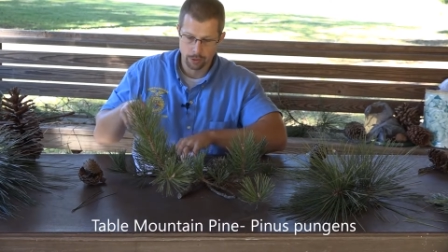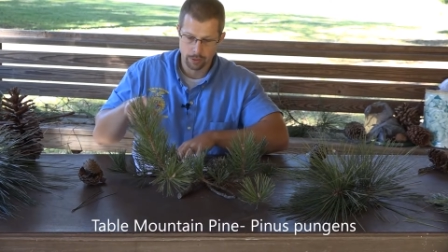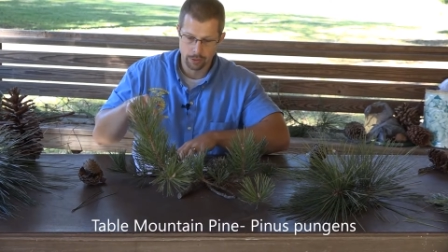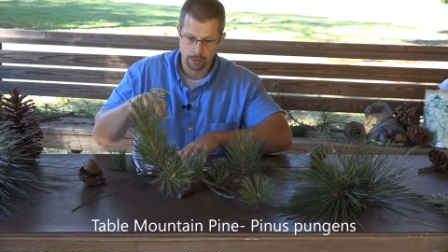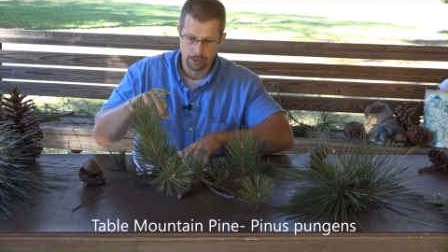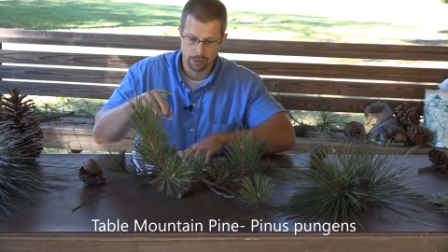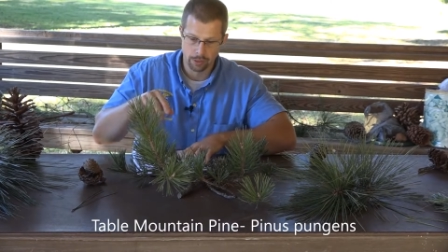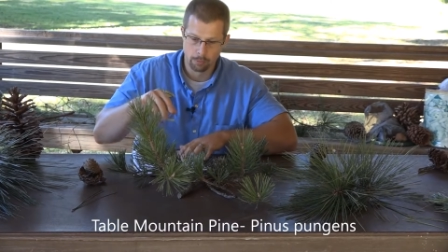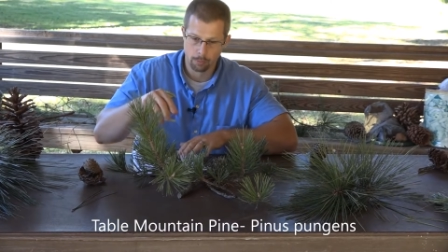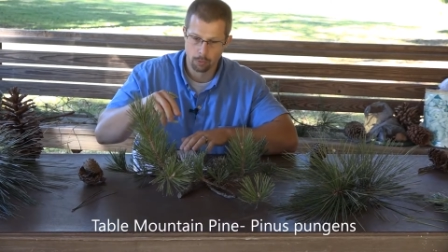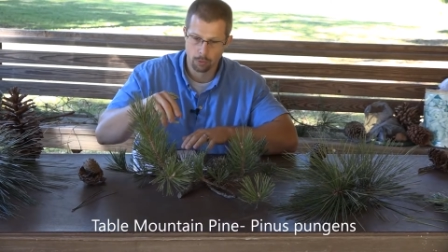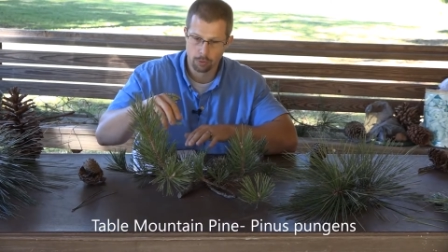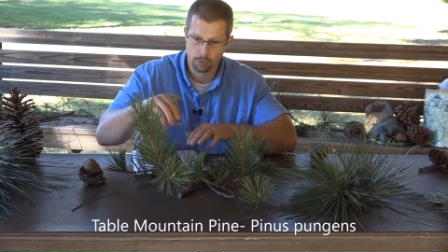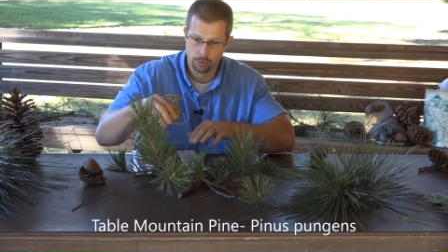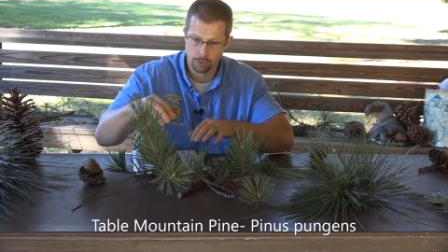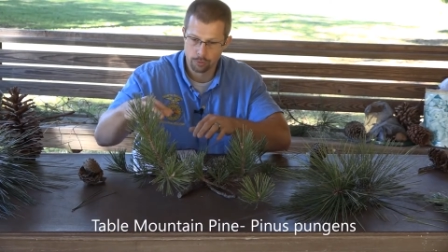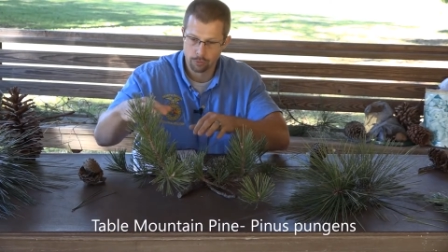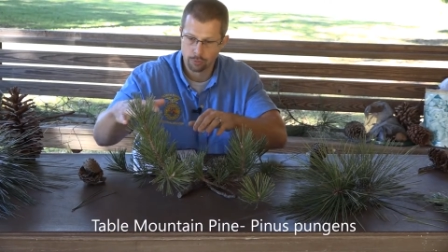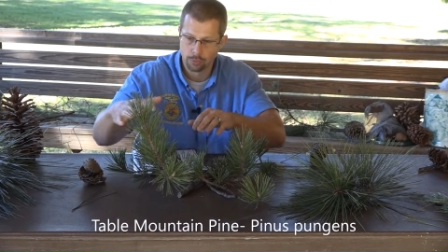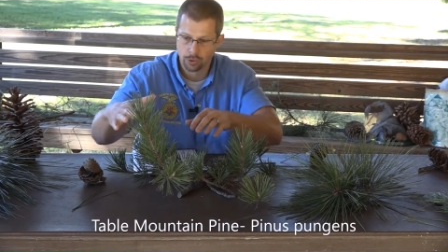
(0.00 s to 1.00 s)
It's similar
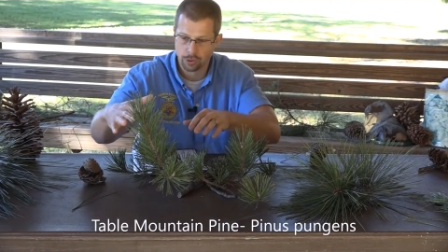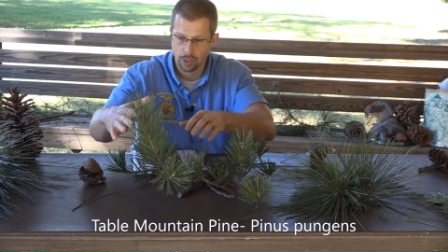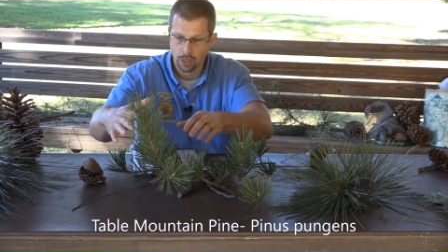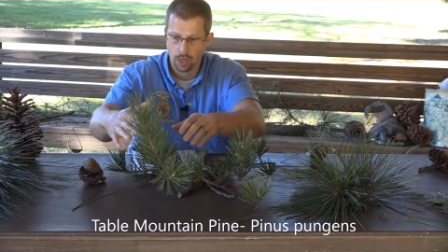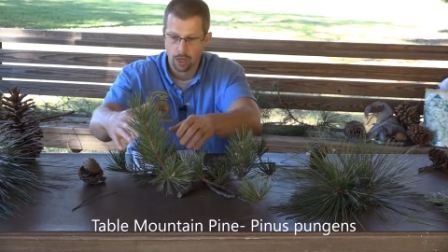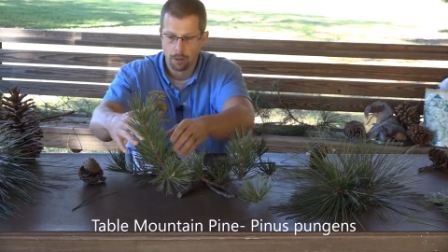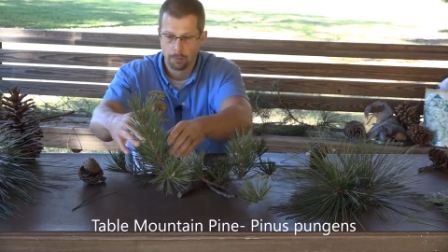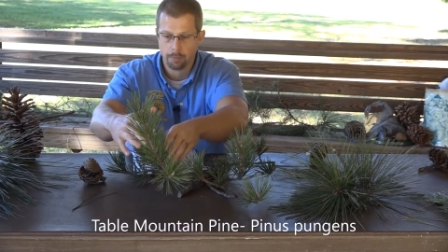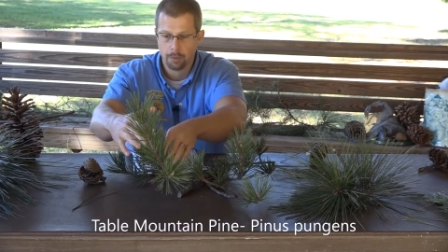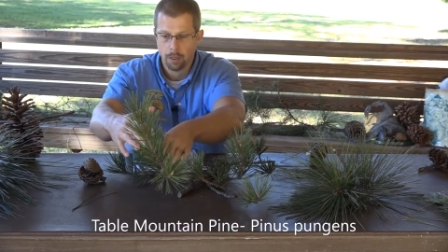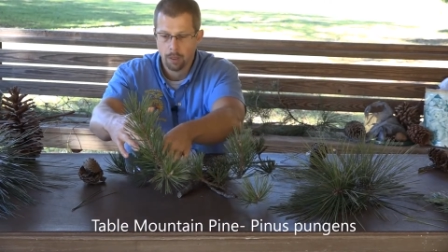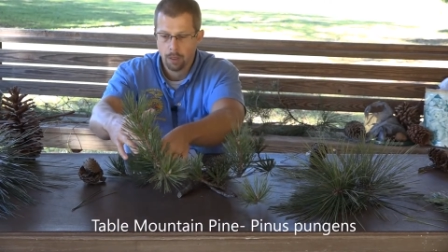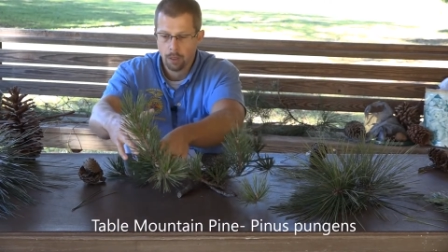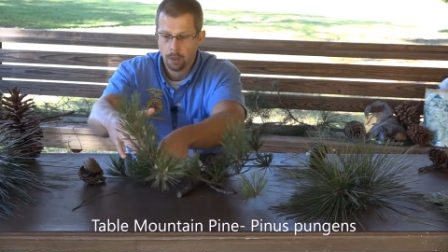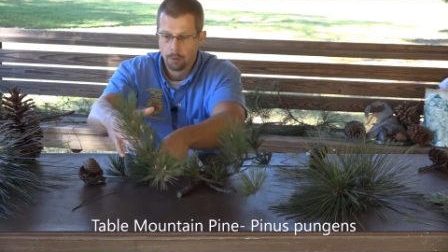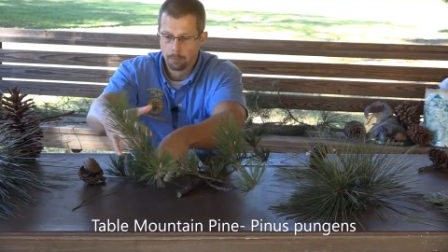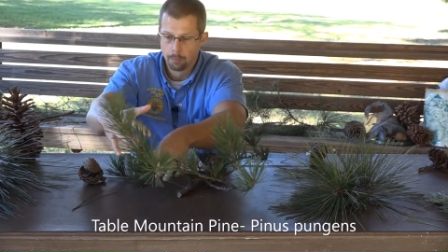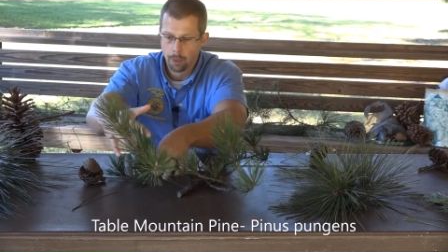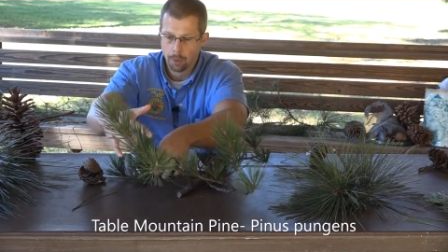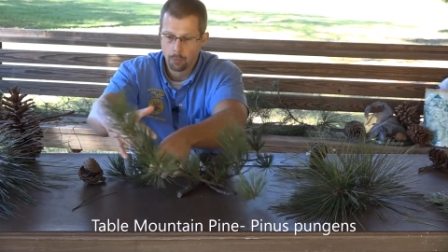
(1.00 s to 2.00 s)
to some
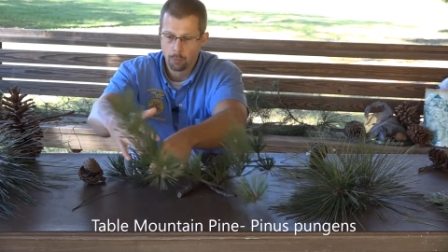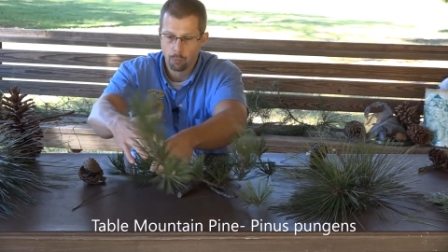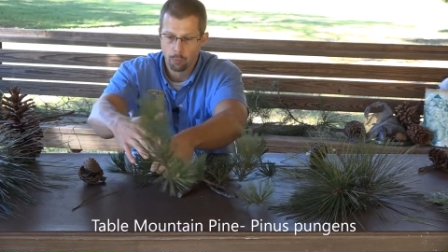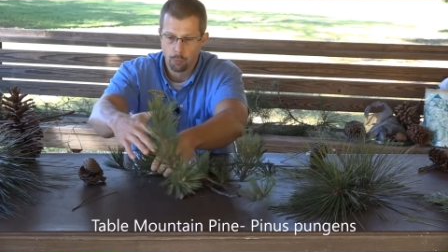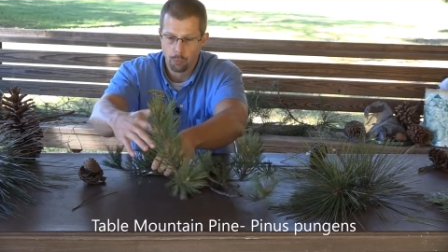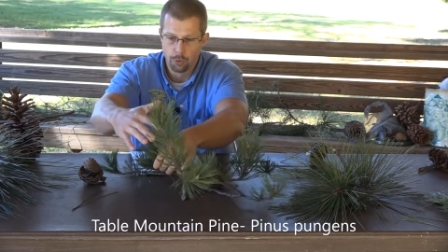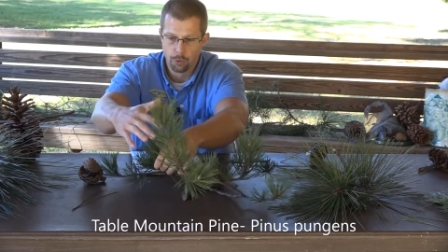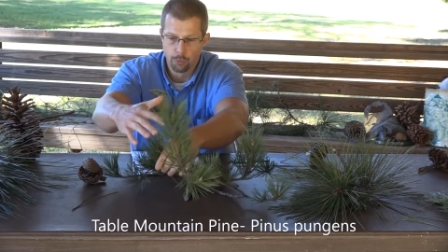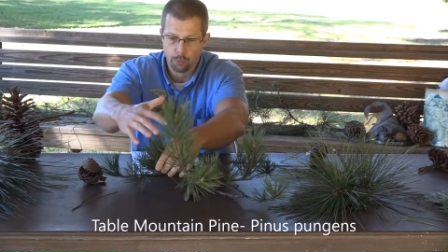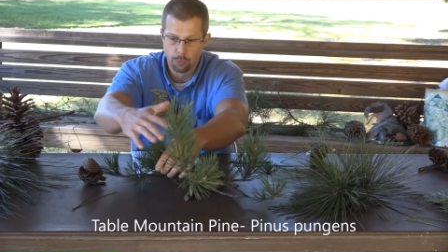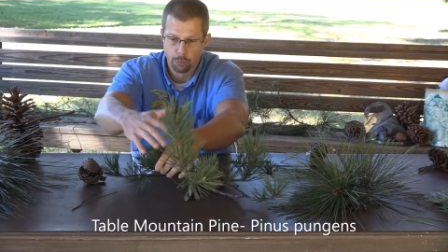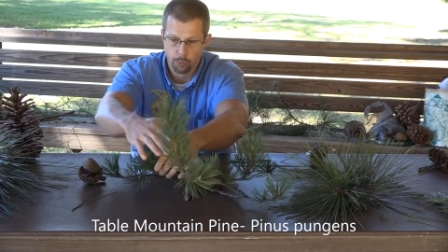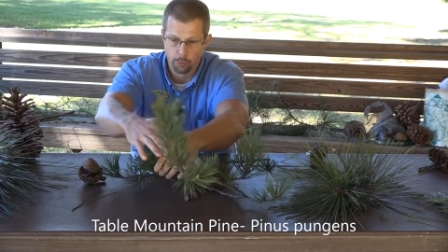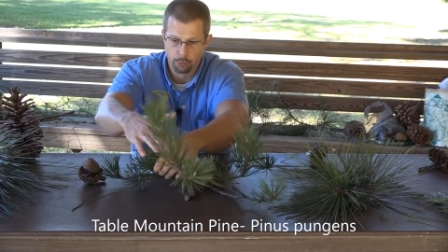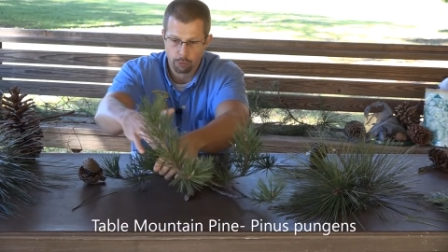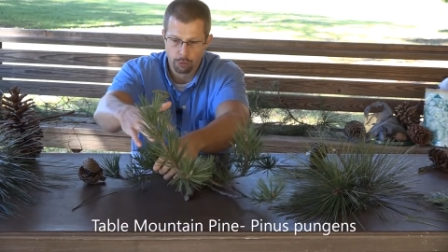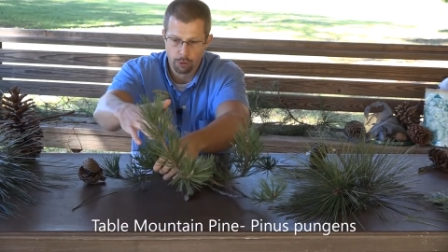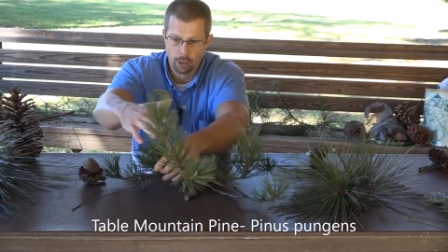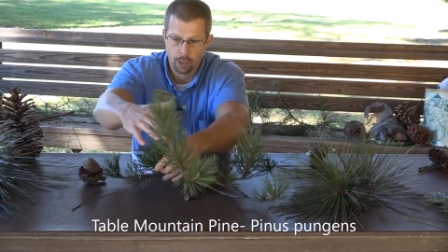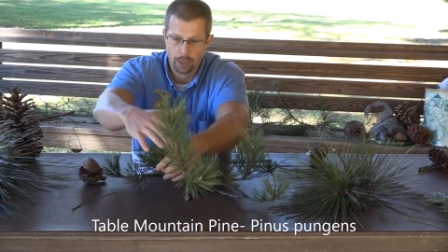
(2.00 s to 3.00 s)
but when you
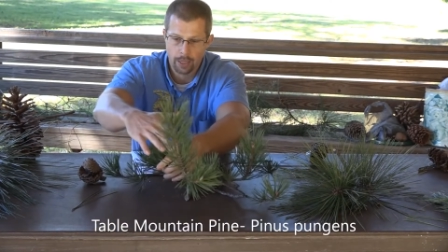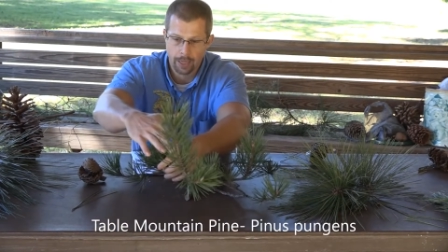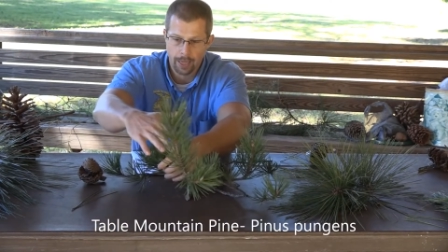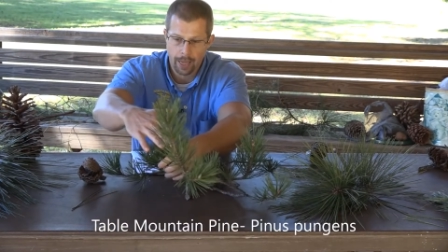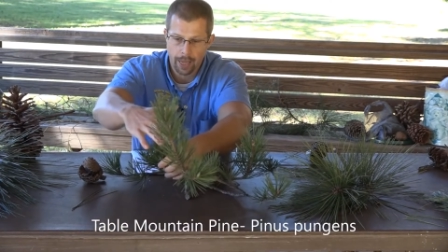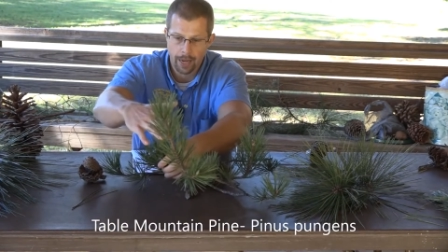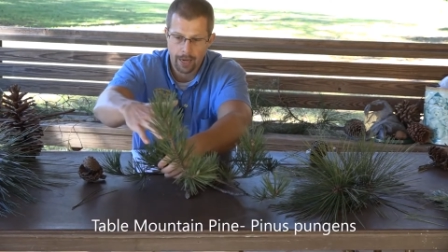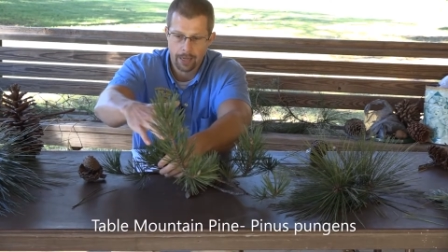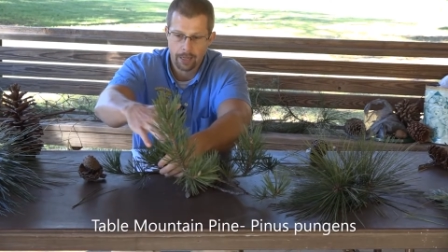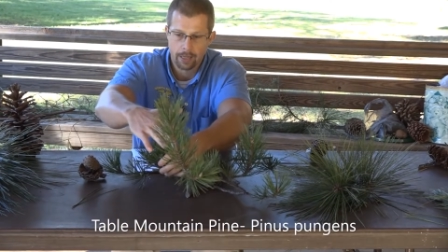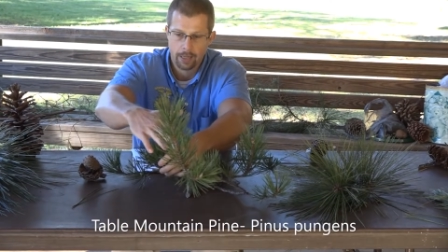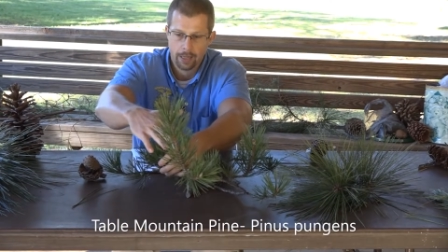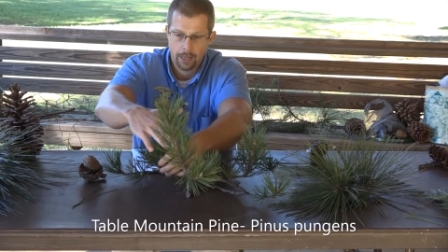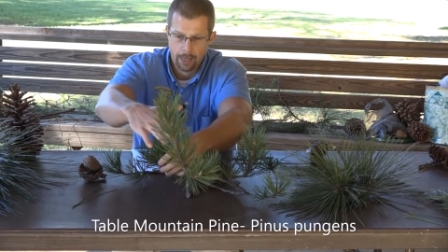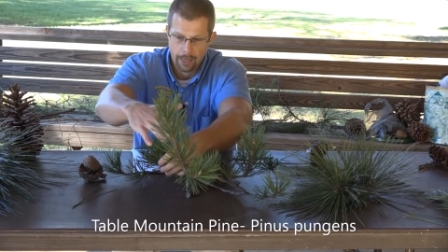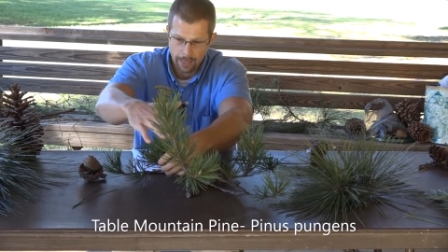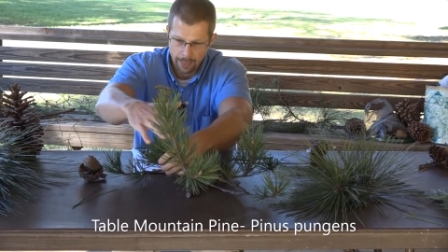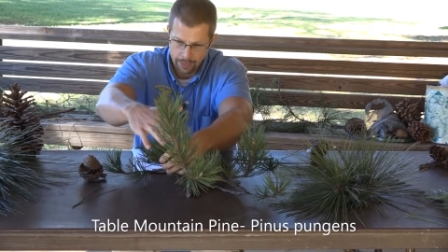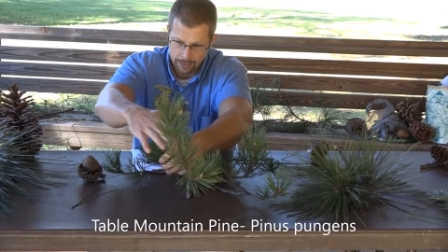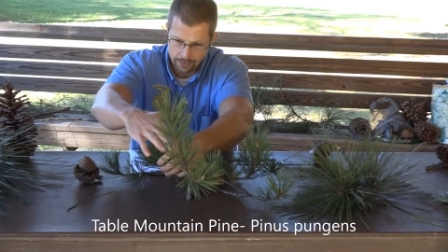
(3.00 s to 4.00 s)
first look at it,
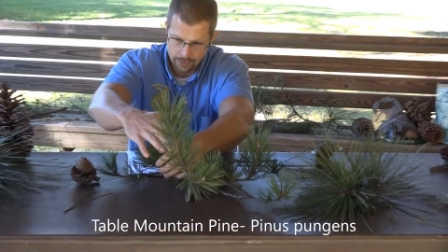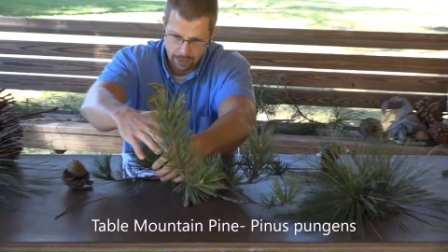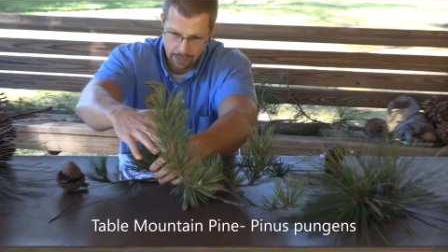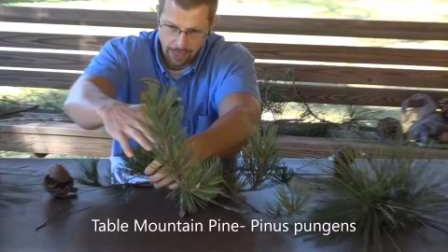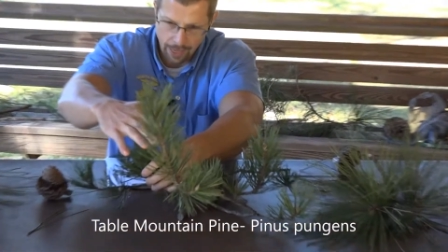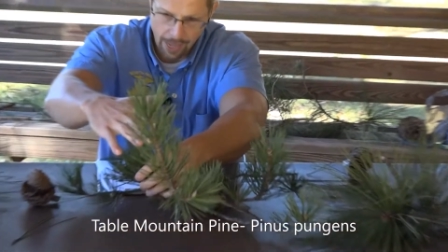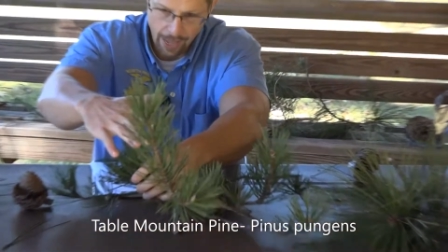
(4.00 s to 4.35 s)
it's going to